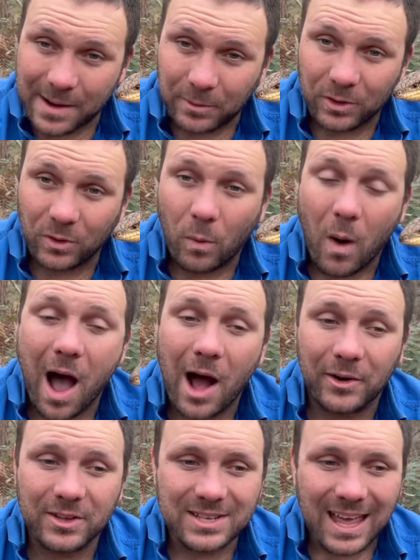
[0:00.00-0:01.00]
in the
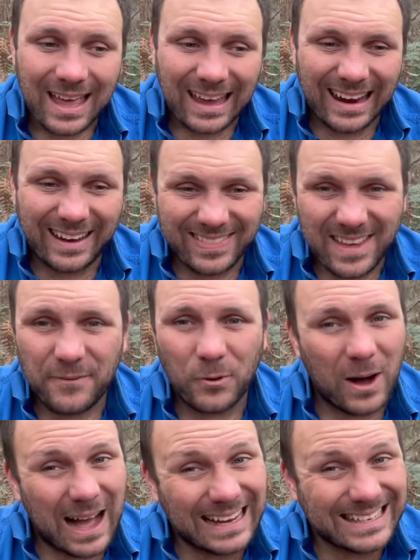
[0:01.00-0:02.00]
wild is, and
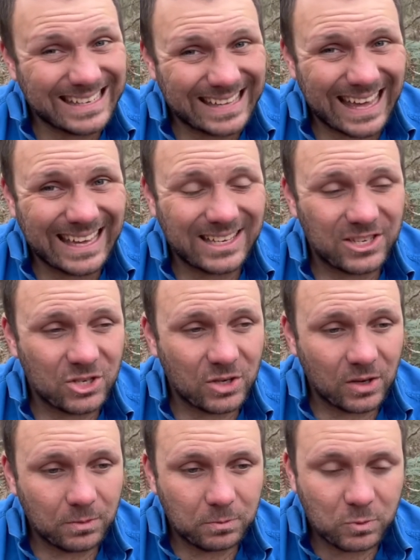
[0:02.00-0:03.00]
therefore hard to gauge
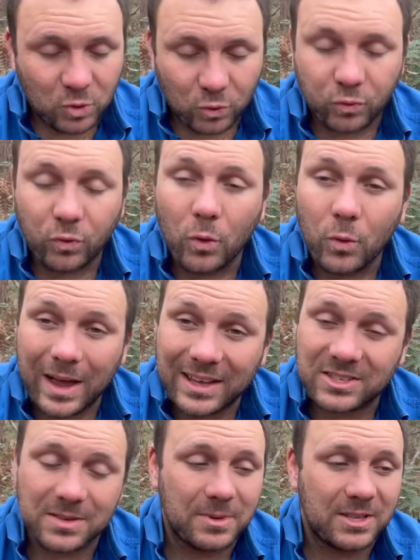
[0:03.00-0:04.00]
true
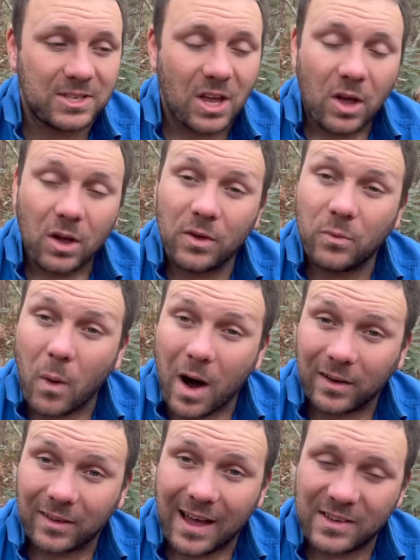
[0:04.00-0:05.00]
estimates of
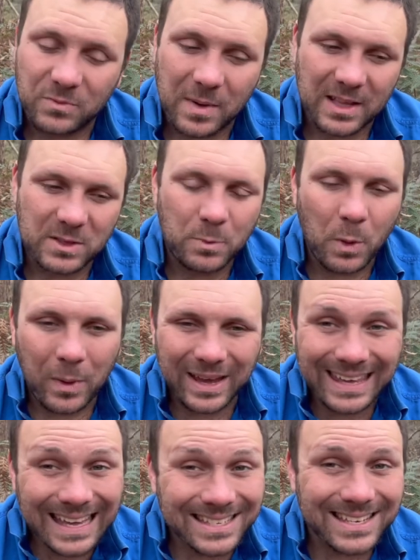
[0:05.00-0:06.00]
wild lifespans, but we're guessing